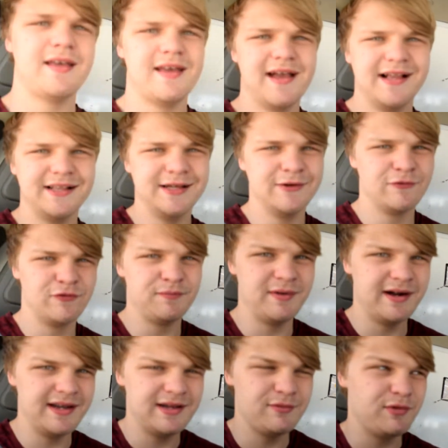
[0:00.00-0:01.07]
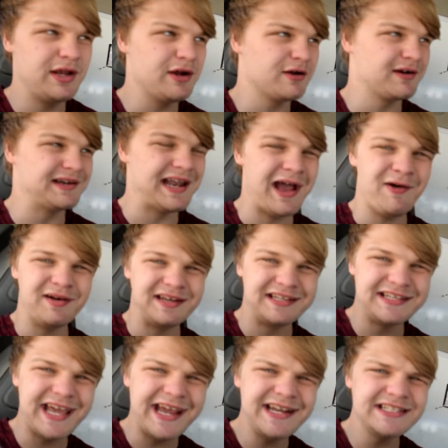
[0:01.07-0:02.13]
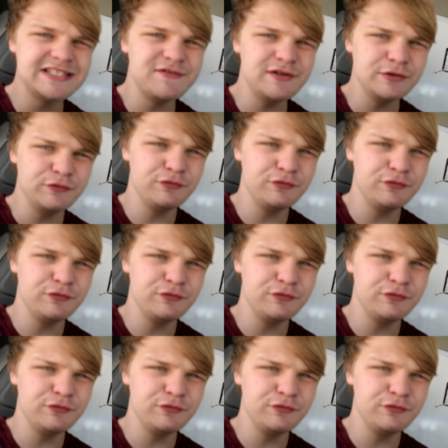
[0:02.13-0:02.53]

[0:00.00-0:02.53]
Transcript: Hello, everybody. We are now in Gainesville,